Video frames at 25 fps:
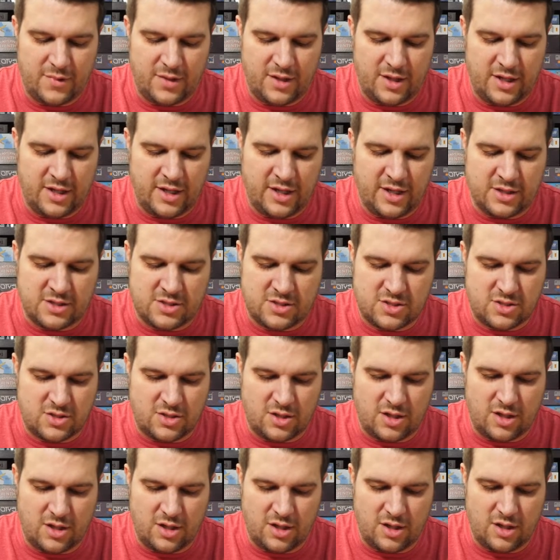It's
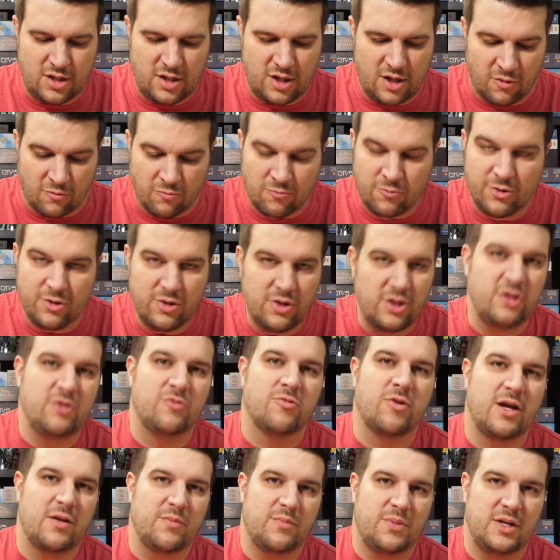a really
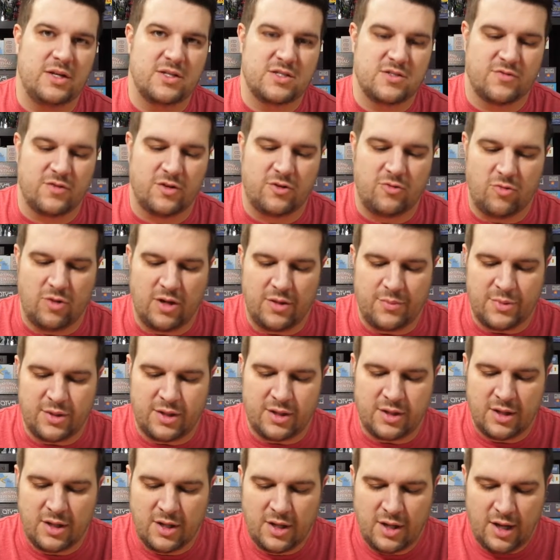great piece of
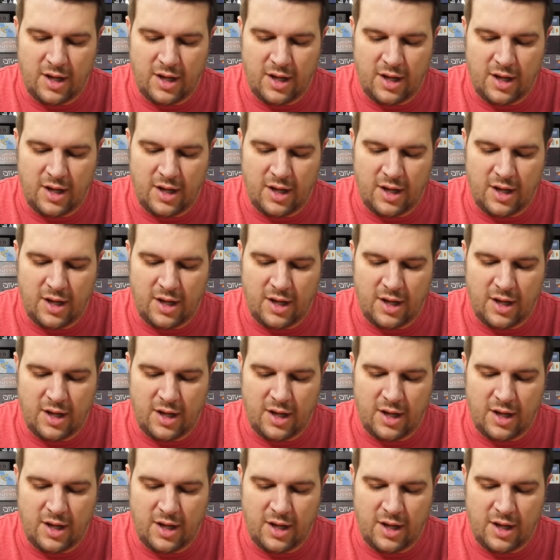equipment.